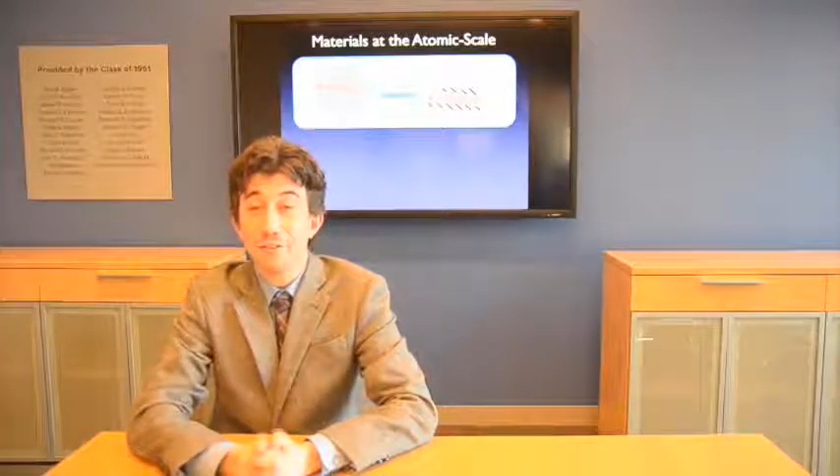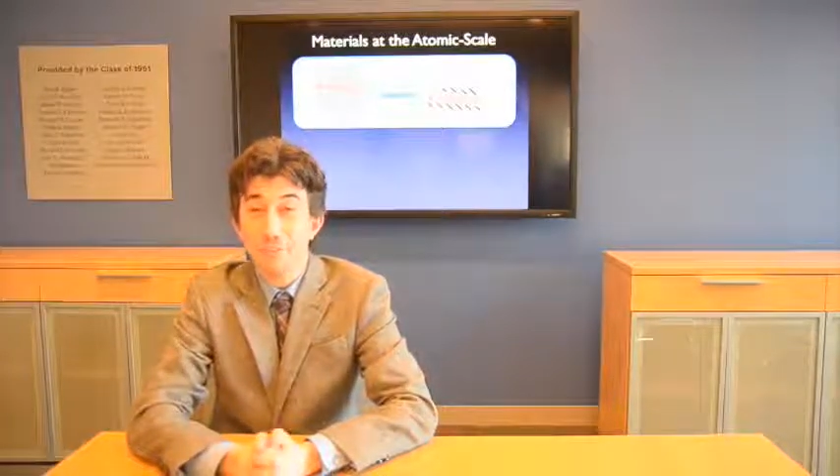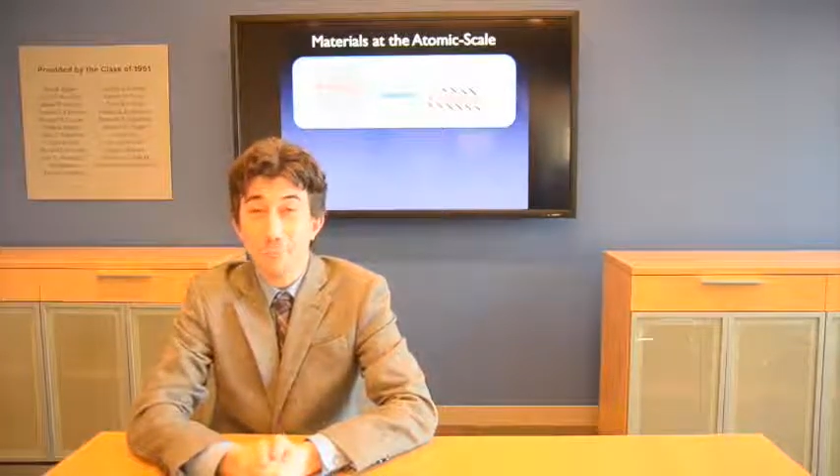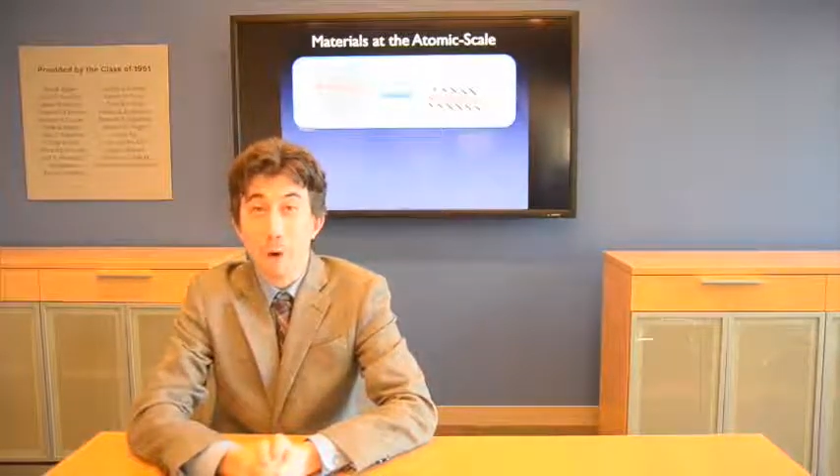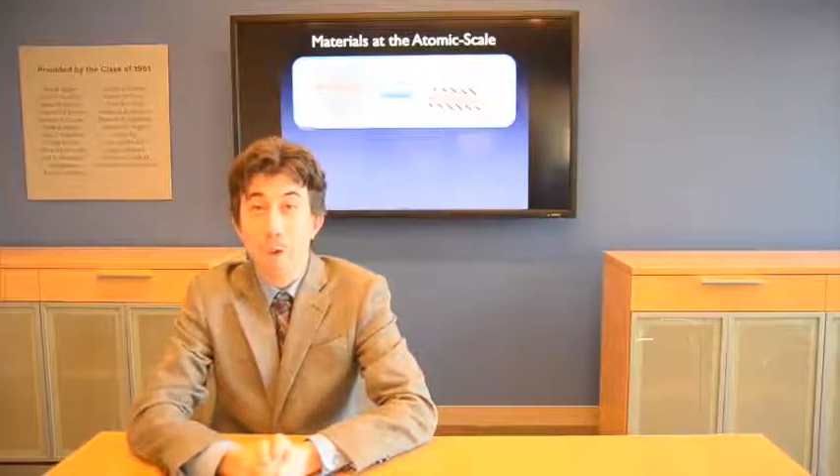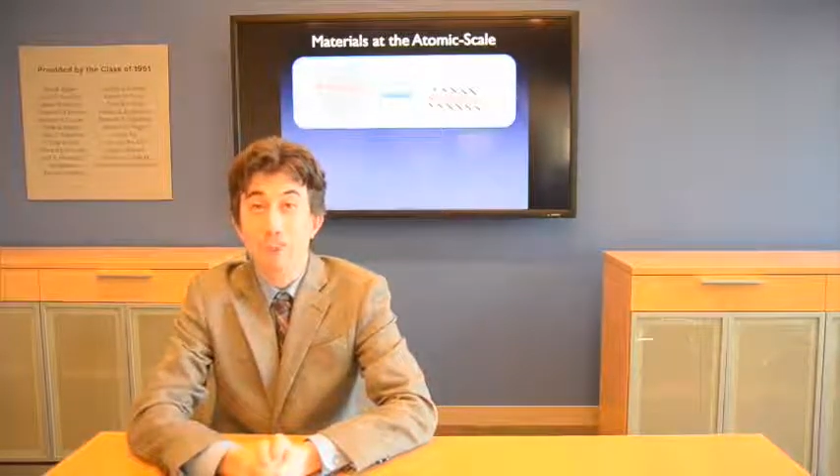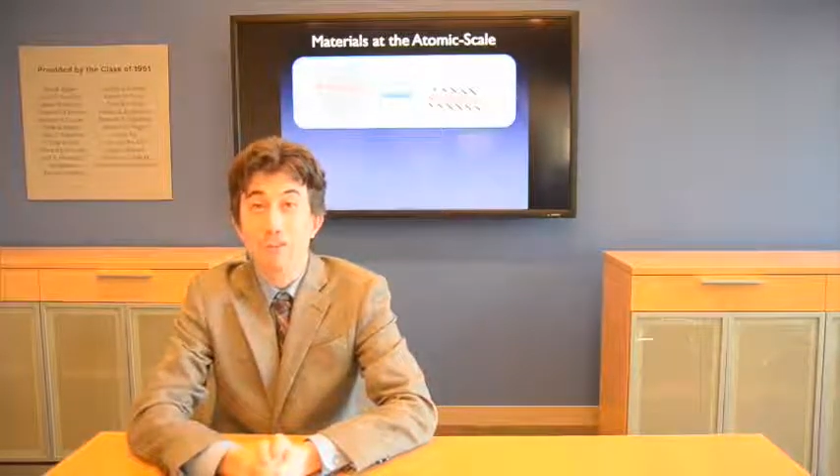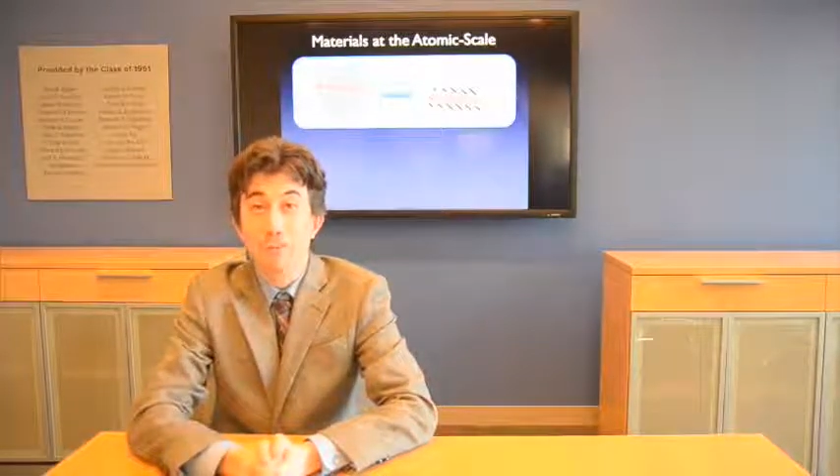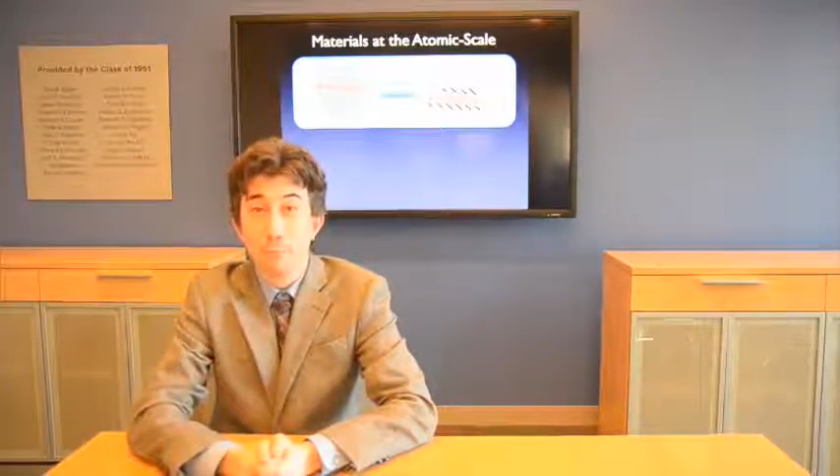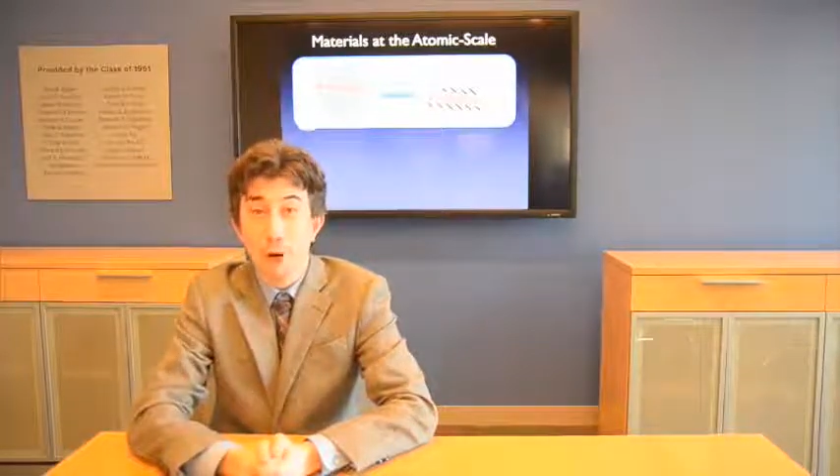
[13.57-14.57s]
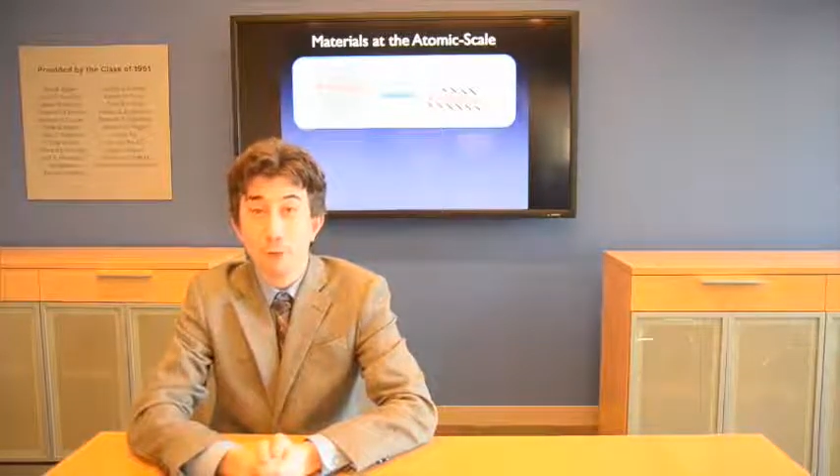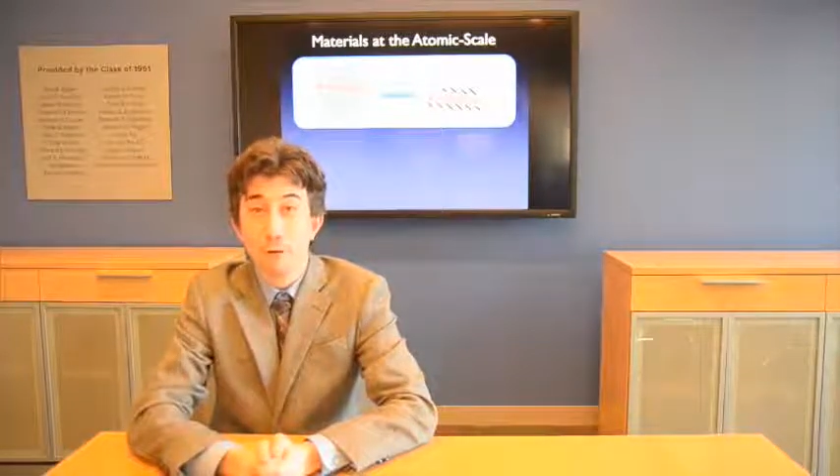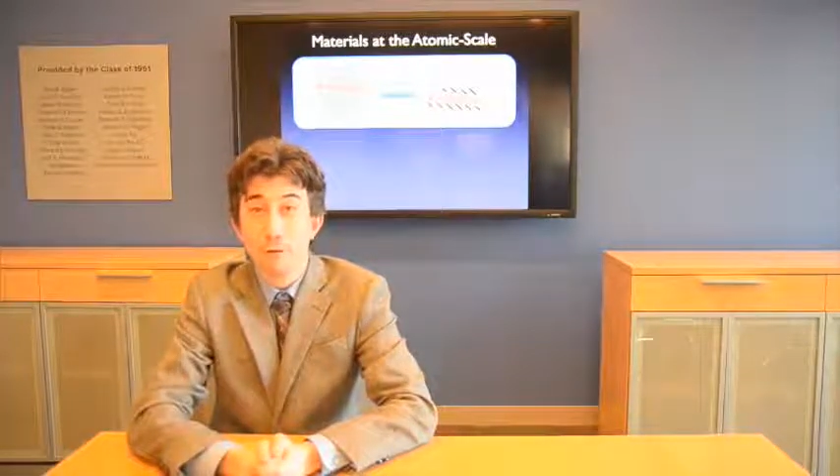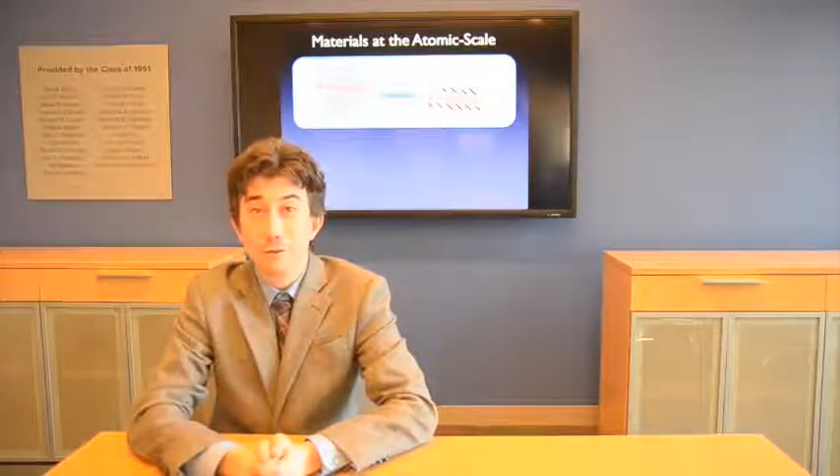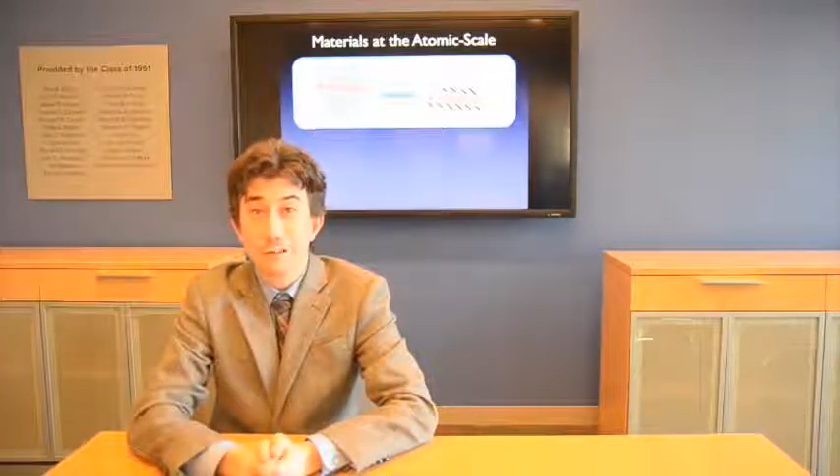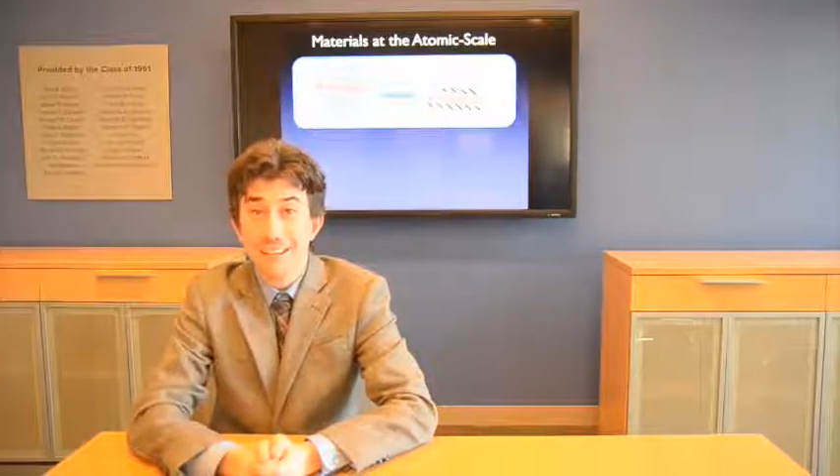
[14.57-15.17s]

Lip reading: smaller and smaller